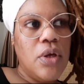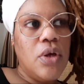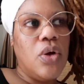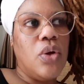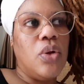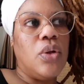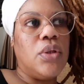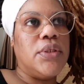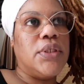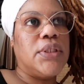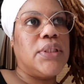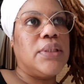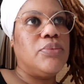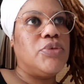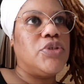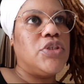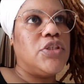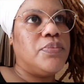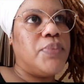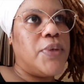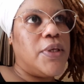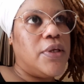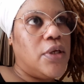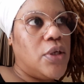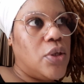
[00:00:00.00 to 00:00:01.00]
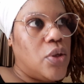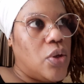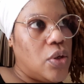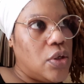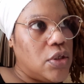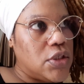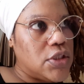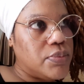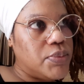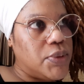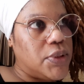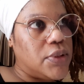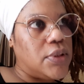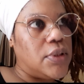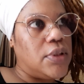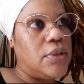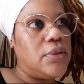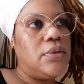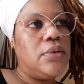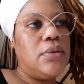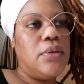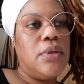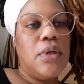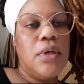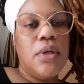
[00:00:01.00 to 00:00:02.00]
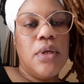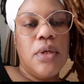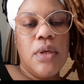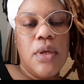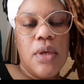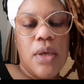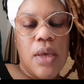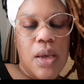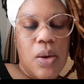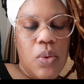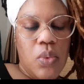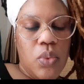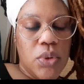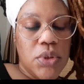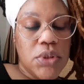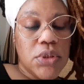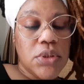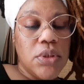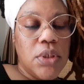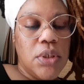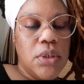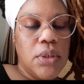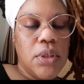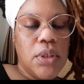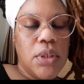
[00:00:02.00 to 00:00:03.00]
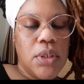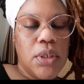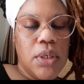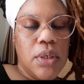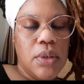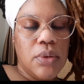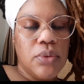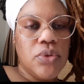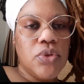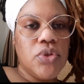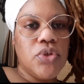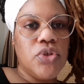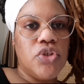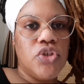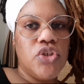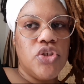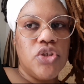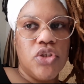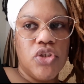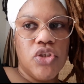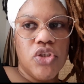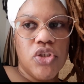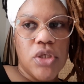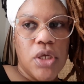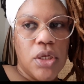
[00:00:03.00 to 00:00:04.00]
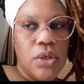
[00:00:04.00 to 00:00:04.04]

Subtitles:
all the time she spent in the hospital, I was going to head out to church.